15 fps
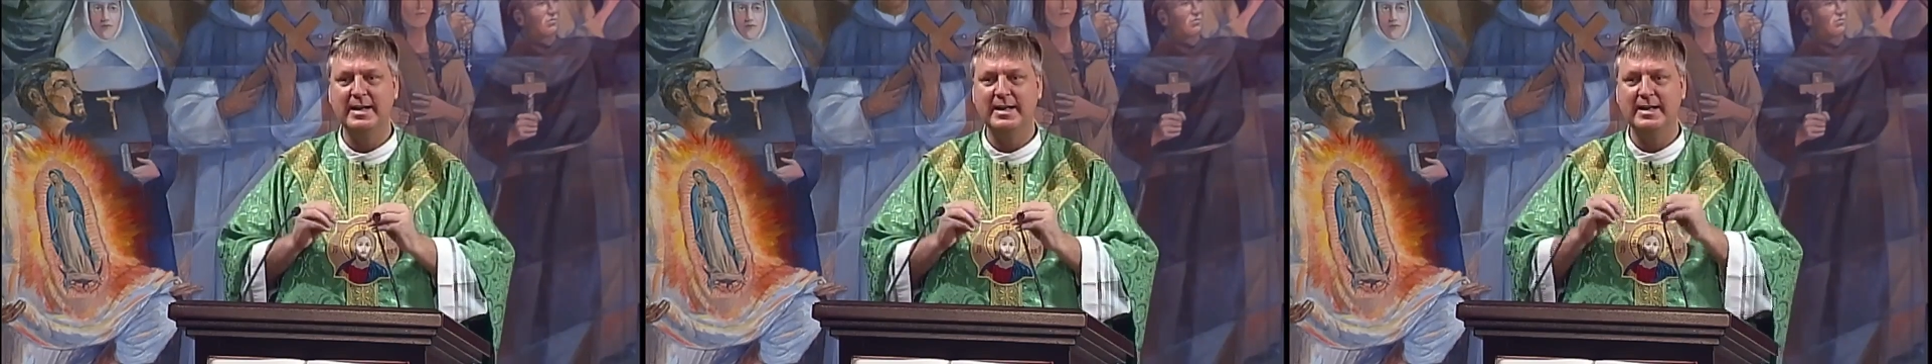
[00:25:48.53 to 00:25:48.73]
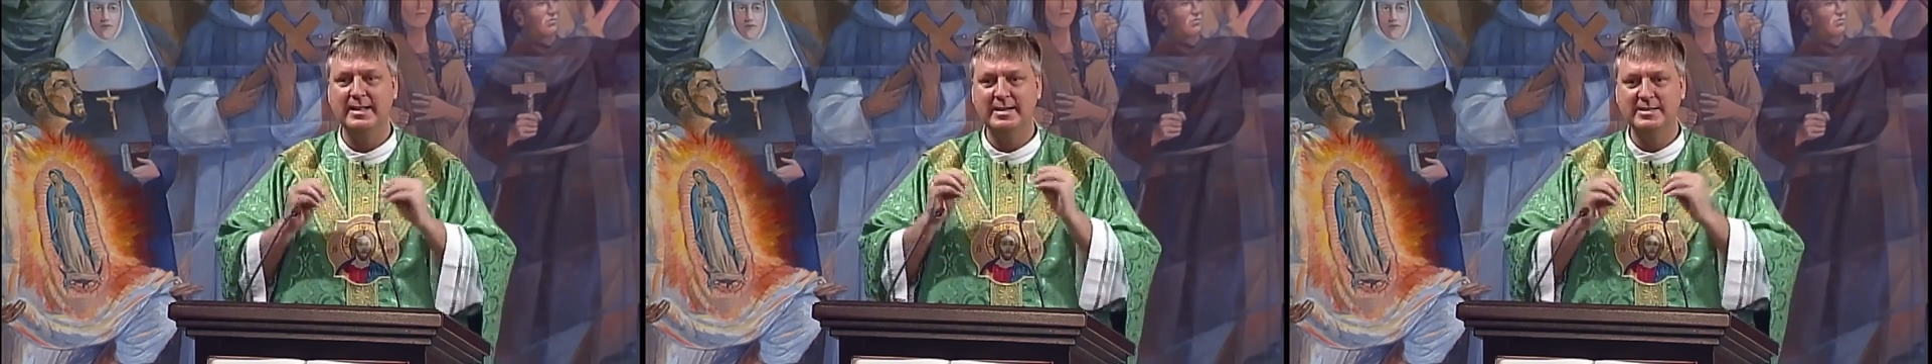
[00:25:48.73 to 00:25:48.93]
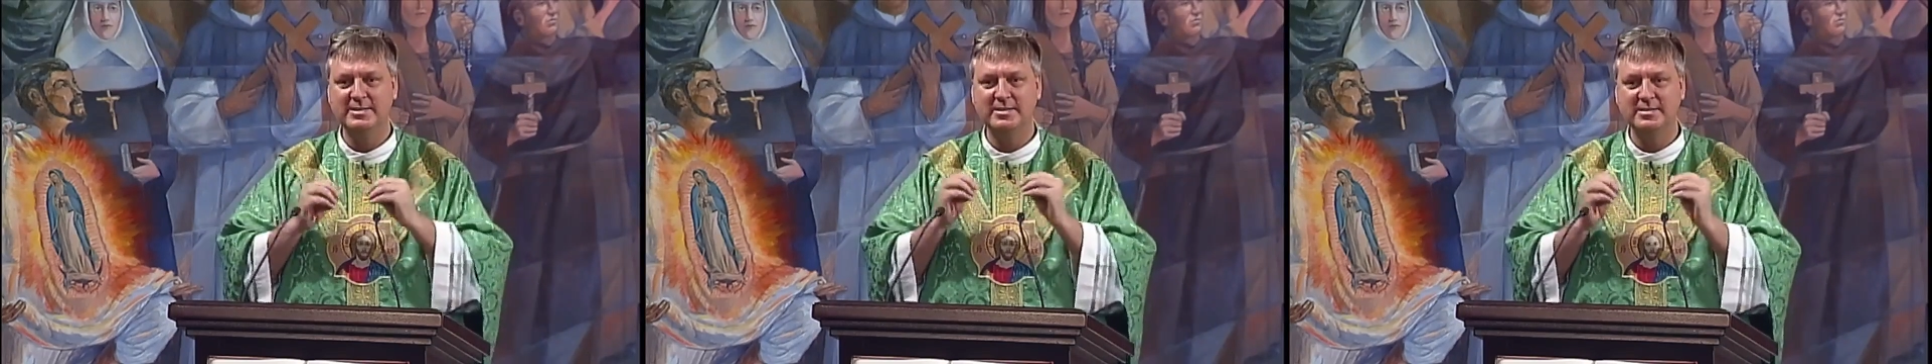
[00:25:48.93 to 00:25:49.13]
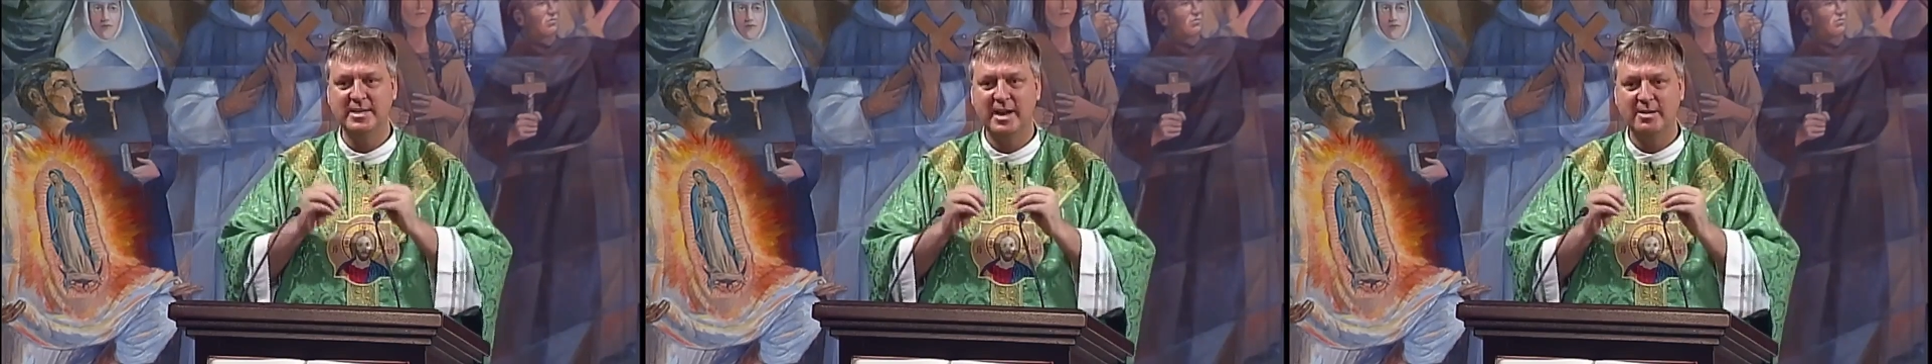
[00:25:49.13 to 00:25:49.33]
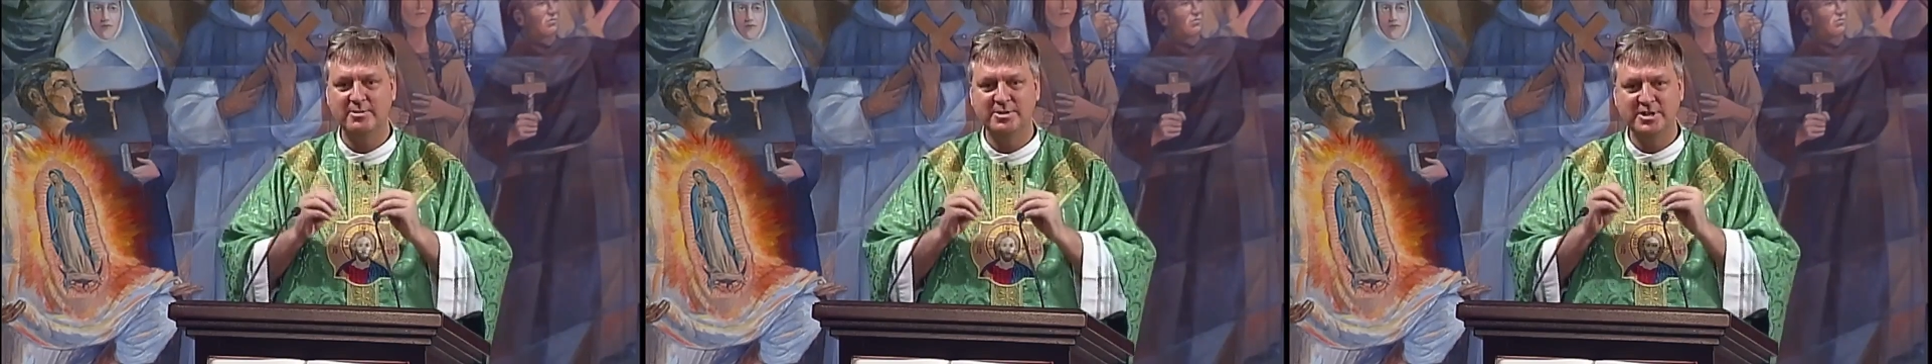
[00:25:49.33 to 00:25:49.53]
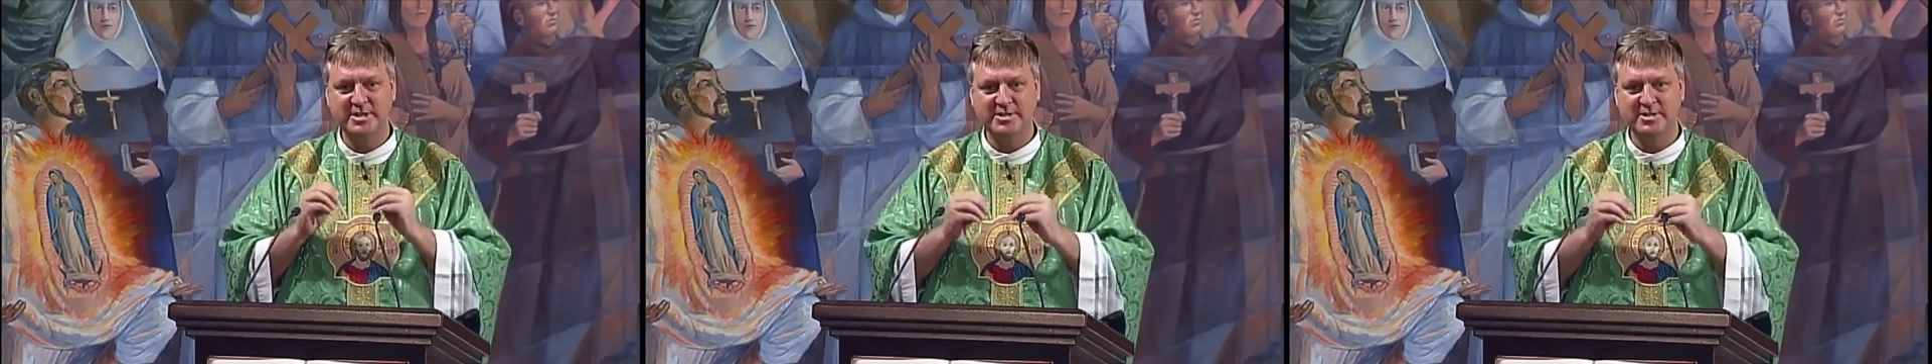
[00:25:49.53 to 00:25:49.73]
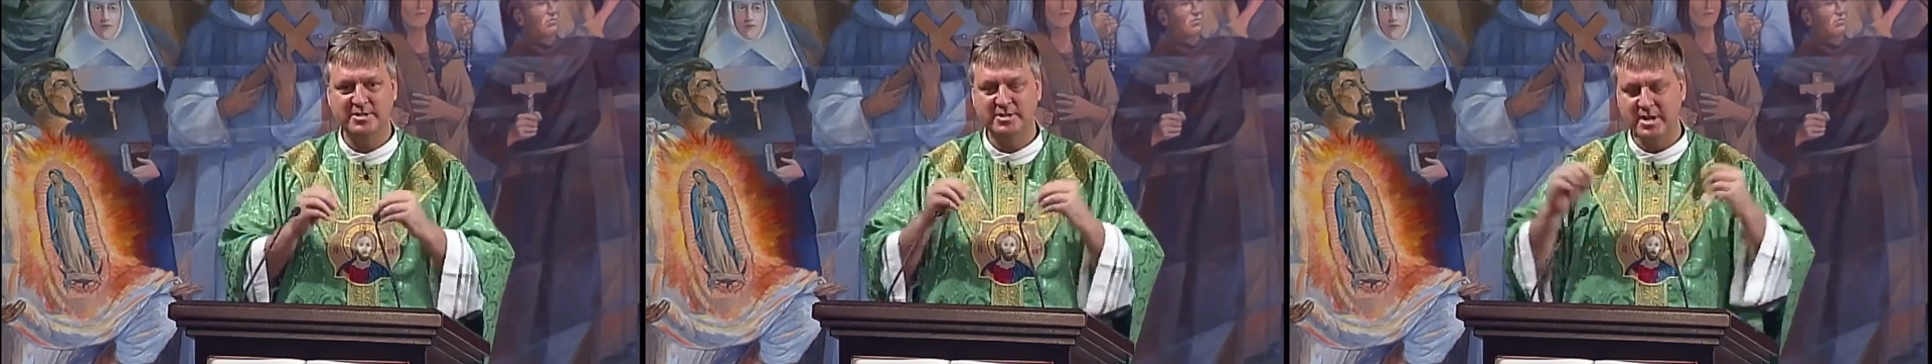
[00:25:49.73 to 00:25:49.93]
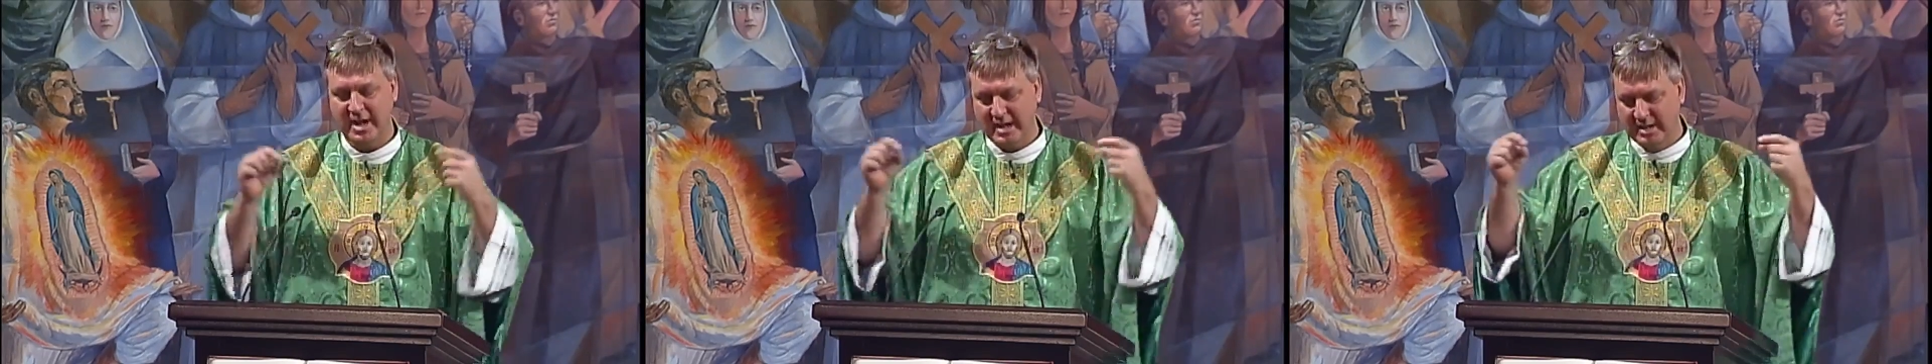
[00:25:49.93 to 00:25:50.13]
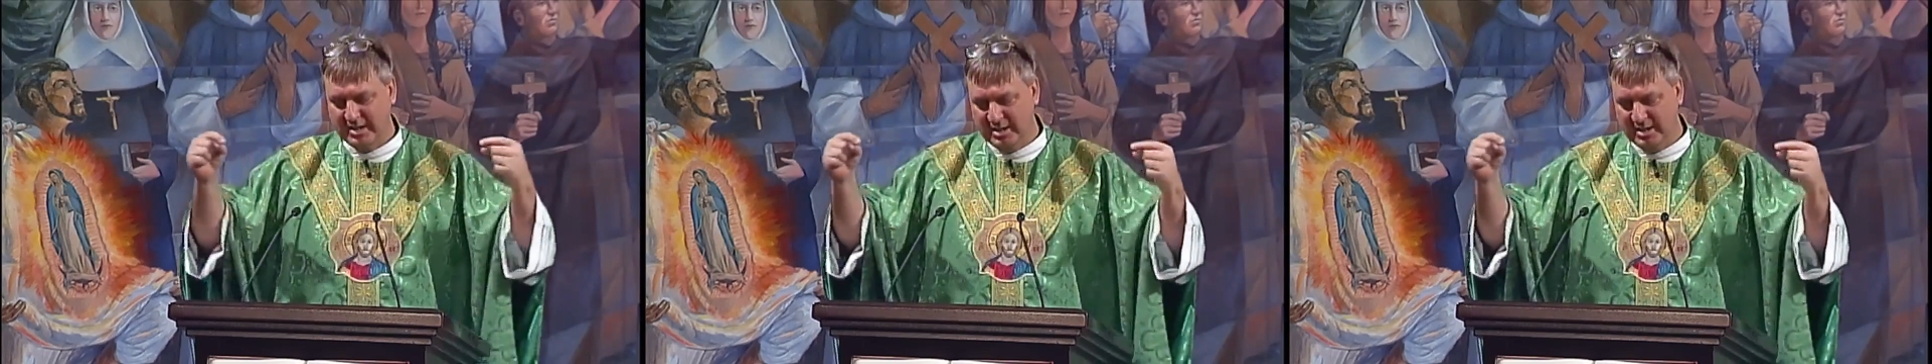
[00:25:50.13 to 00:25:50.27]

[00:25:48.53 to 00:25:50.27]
This is how Jesus